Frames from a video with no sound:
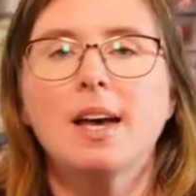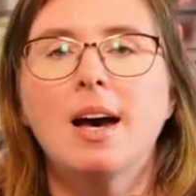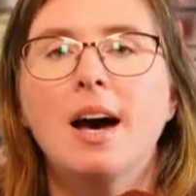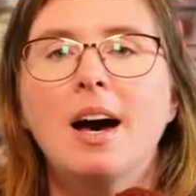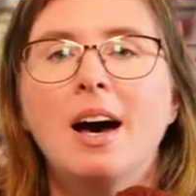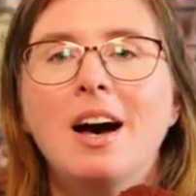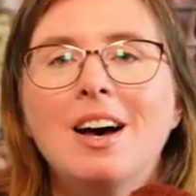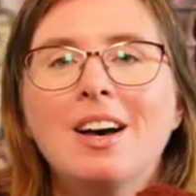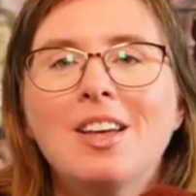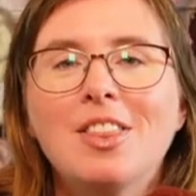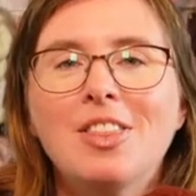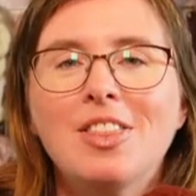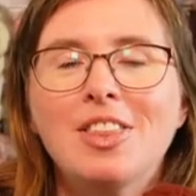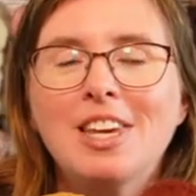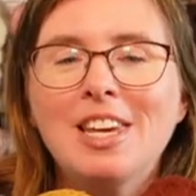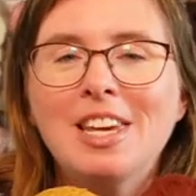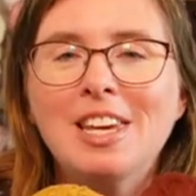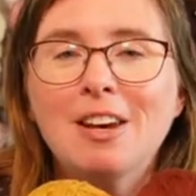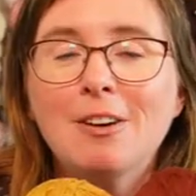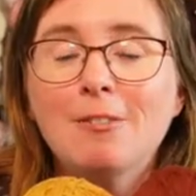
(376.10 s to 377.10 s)
are
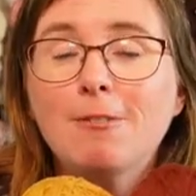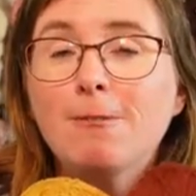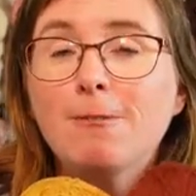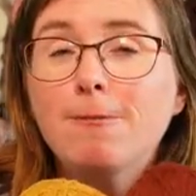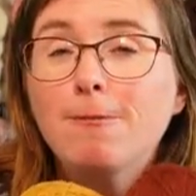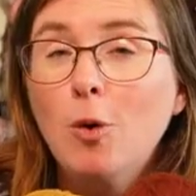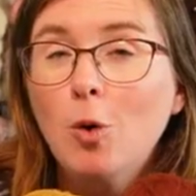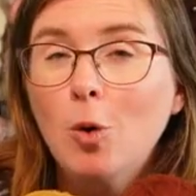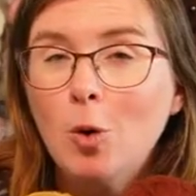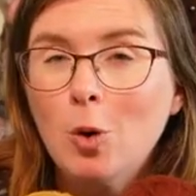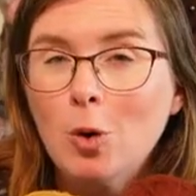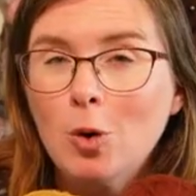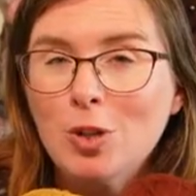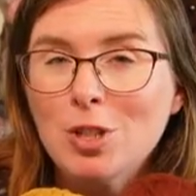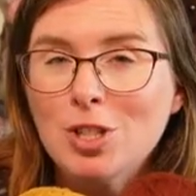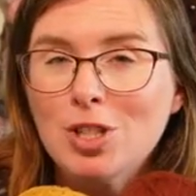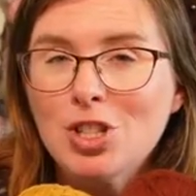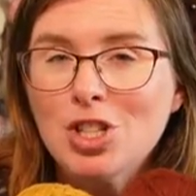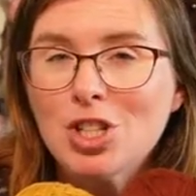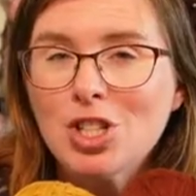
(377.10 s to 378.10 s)
the
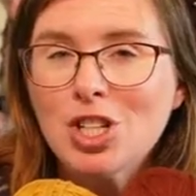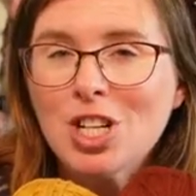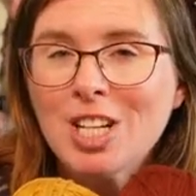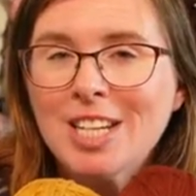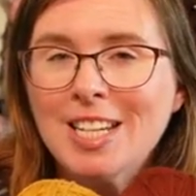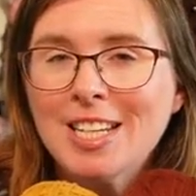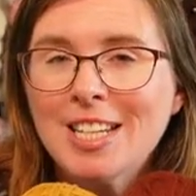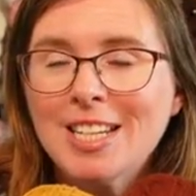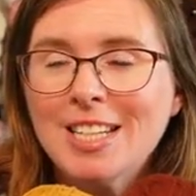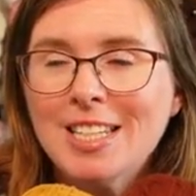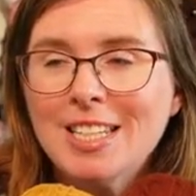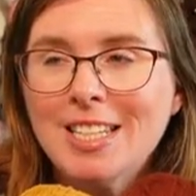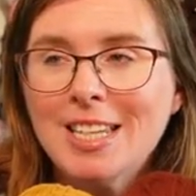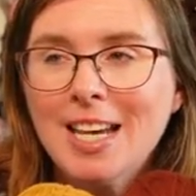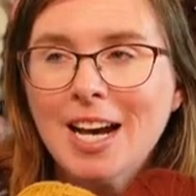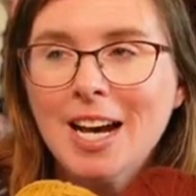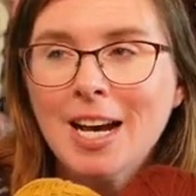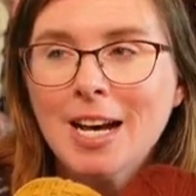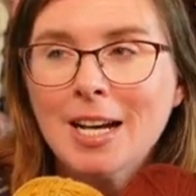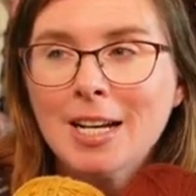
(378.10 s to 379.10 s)
Forge
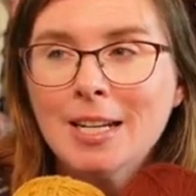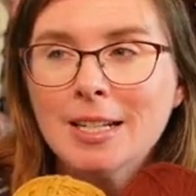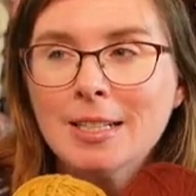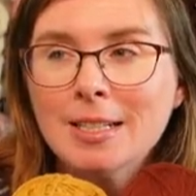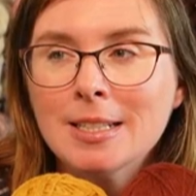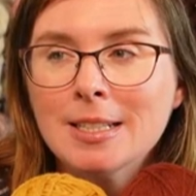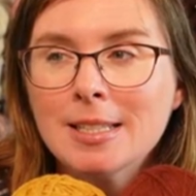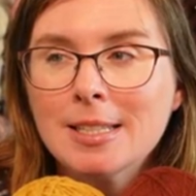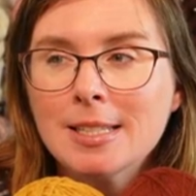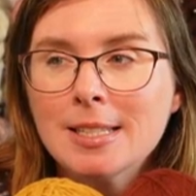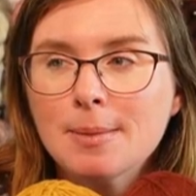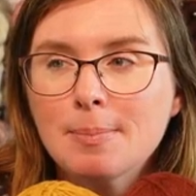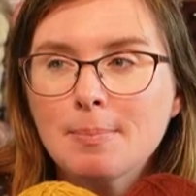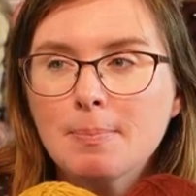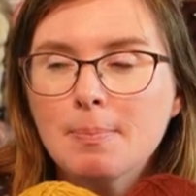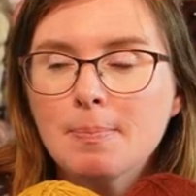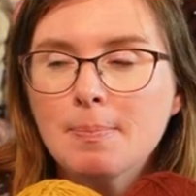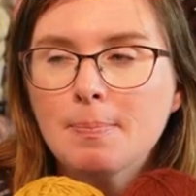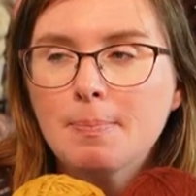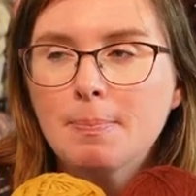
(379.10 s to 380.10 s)
yarns
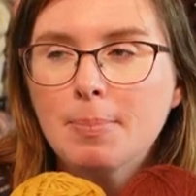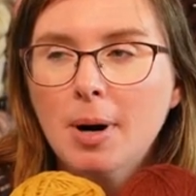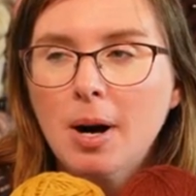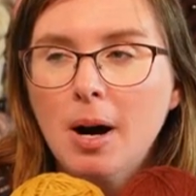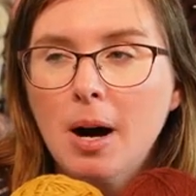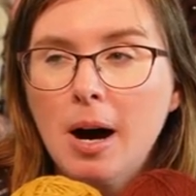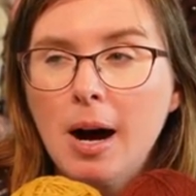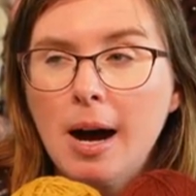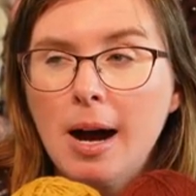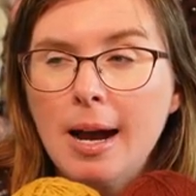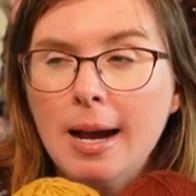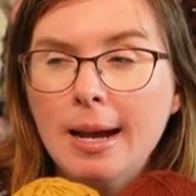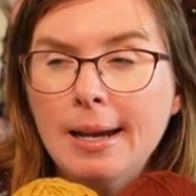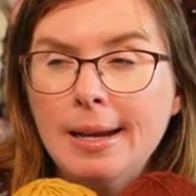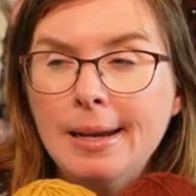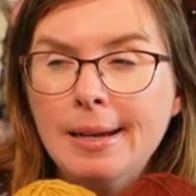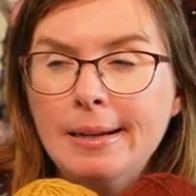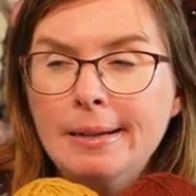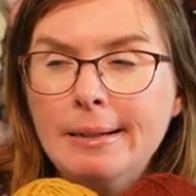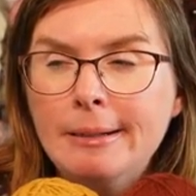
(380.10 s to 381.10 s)

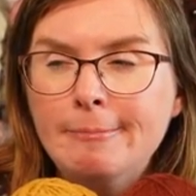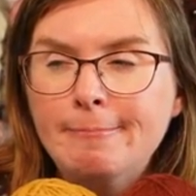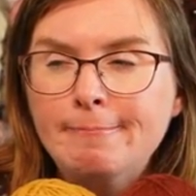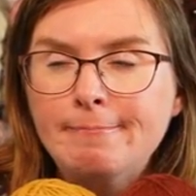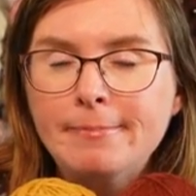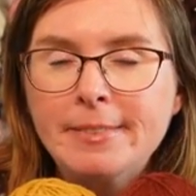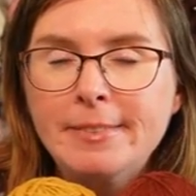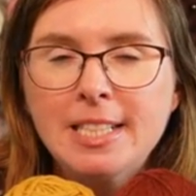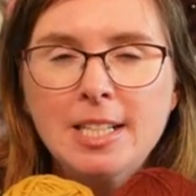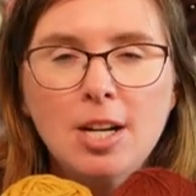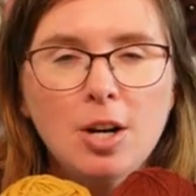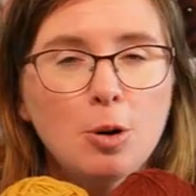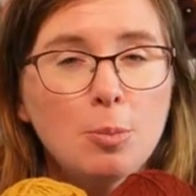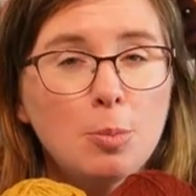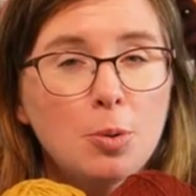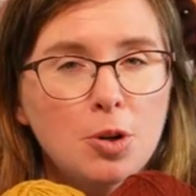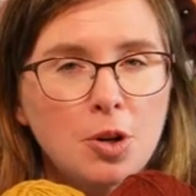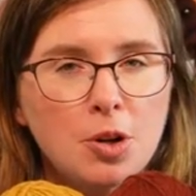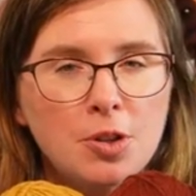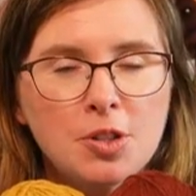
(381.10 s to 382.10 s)
by... I will
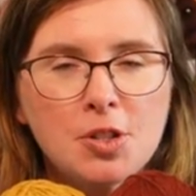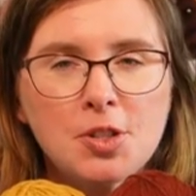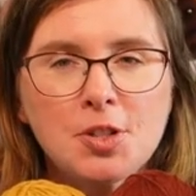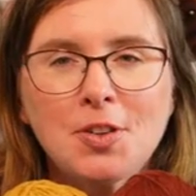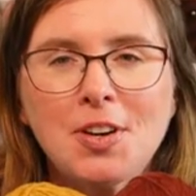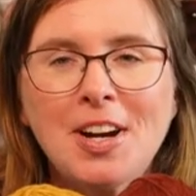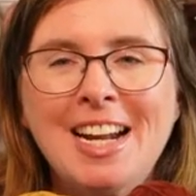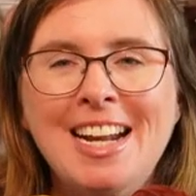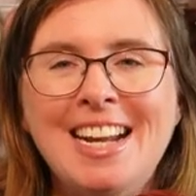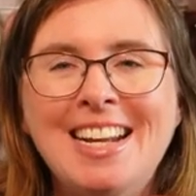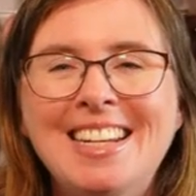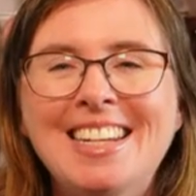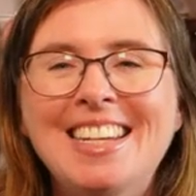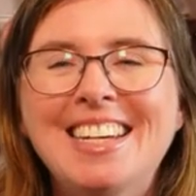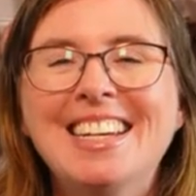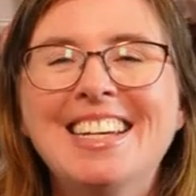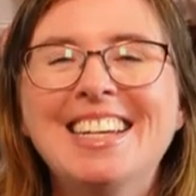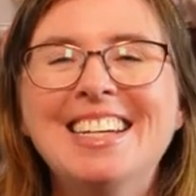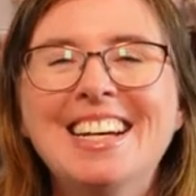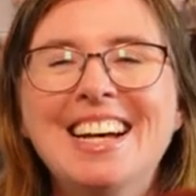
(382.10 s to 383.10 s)
put it on the screen.
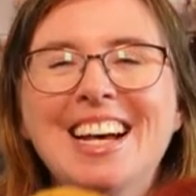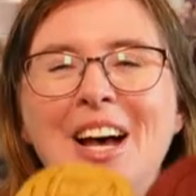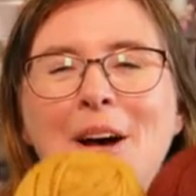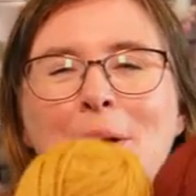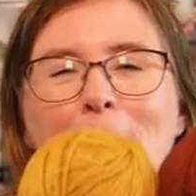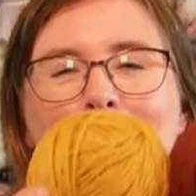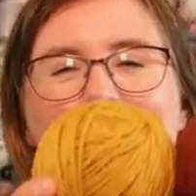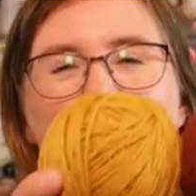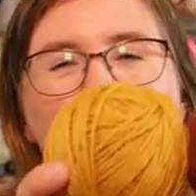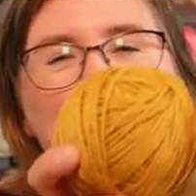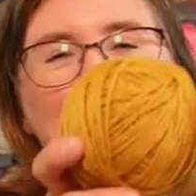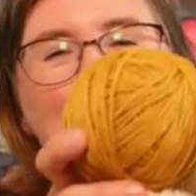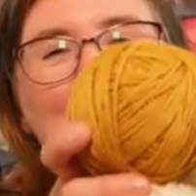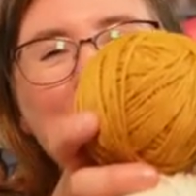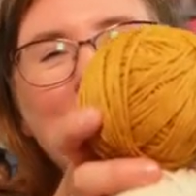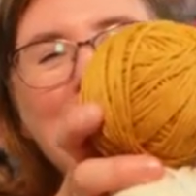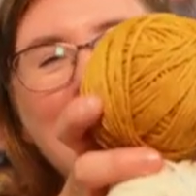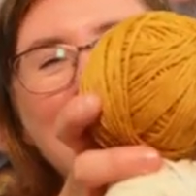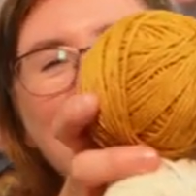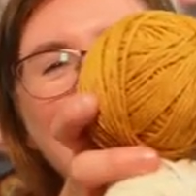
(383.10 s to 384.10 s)
But I
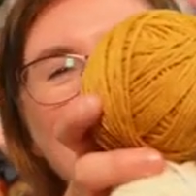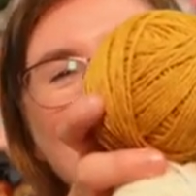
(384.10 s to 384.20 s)
purchased